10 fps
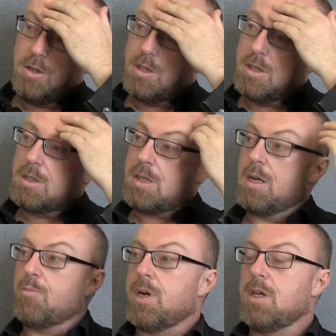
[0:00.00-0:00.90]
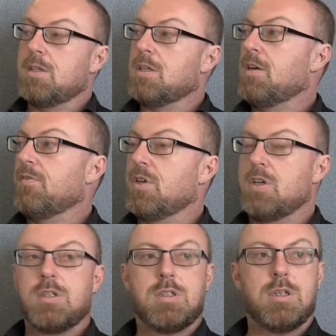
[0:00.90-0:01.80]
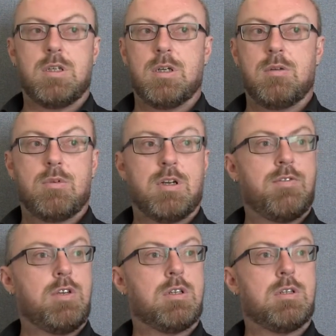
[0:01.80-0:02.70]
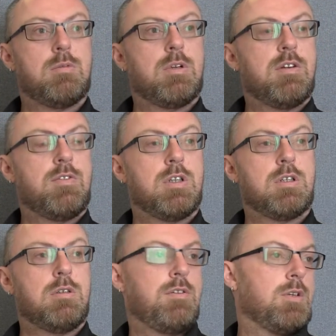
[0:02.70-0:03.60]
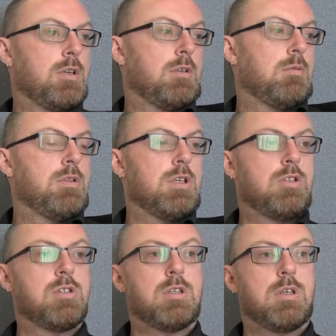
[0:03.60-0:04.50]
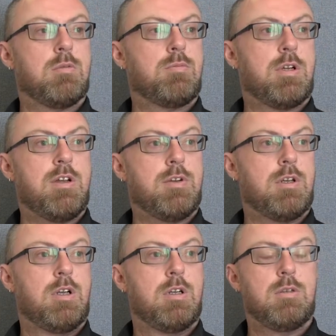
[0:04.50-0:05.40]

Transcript: just celebrates diversity, and whatever you do, whatever you do, if you're cool with each other, whatever,